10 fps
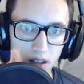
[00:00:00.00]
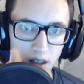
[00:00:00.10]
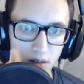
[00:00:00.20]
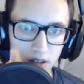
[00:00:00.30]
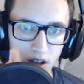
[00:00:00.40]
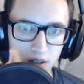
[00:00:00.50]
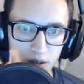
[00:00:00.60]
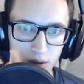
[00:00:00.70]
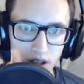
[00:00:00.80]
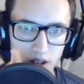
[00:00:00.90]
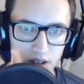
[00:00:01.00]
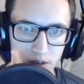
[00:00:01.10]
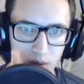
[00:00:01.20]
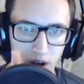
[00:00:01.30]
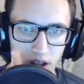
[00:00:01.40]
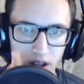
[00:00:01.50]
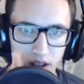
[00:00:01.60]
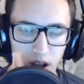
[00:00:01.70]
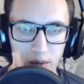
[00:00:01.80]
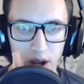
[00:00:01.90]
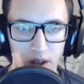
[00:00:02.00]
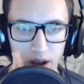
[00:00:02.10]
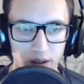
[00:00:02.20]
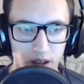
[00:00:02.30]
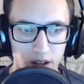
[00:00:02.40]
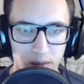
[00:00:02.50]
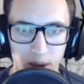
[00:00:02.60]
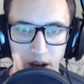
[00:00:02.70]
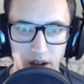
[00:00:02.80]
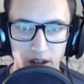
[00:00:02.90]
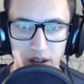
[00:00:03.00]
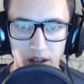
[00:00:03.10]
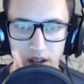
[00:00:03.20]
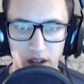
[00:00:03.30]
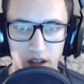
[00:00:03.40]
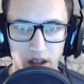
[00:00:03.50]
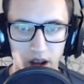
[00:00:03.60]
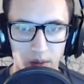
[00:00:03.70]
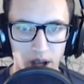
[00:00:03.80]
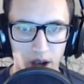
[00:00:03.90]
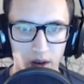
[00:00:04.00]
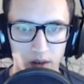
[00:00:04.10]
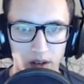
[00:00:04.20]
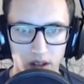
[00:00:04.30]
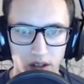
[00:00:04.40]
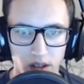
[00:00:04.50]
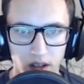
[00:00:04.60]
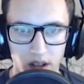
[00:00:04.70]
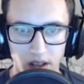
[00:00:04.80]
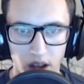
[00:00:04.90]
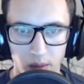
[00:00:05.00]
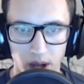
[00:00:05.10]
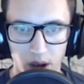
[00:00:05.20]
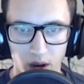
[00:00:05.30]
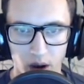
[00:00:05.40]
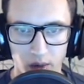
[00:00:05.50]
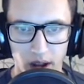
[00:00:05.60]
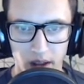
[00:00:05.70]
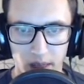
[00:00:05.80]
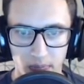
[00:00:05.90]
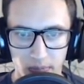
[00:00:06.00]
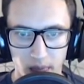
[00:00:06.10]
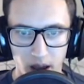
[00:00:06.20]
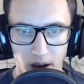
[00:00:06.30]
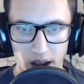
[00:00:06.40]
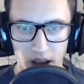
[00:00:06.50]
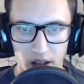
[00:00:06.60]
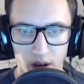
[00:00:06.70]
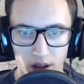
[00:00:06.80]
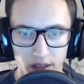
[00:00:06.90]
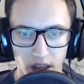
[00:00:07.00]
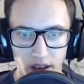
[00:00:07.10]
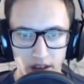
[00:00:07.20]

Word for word: That was also rather disappointing. There we go. That was a little better. There we go. There we go. All right. All right, now they're all dead.